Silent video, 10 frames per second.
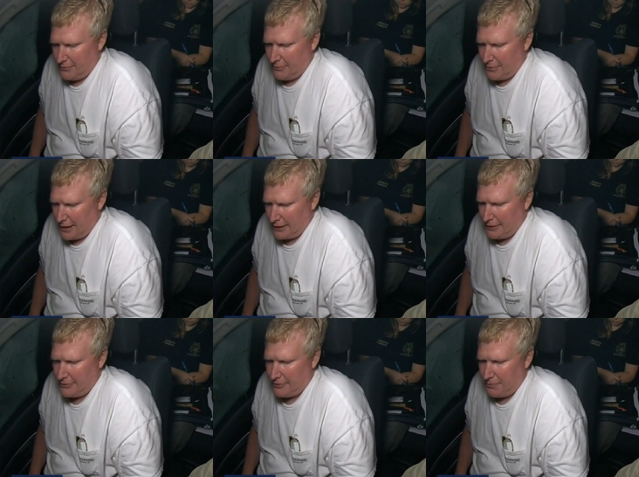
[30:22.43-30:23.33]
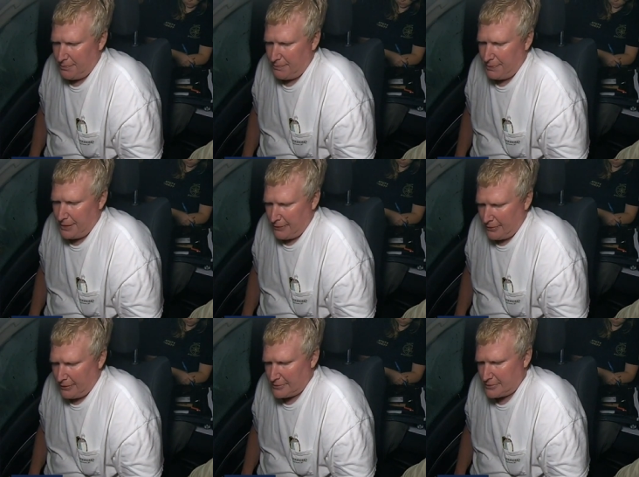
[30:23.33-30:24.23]
Maggie's
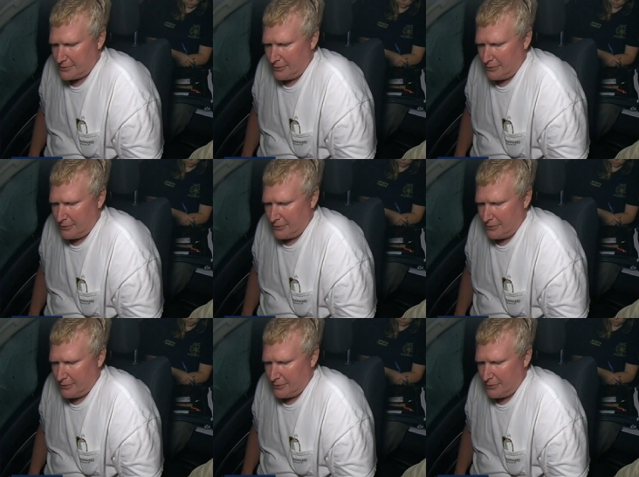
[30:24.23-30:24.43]
parents.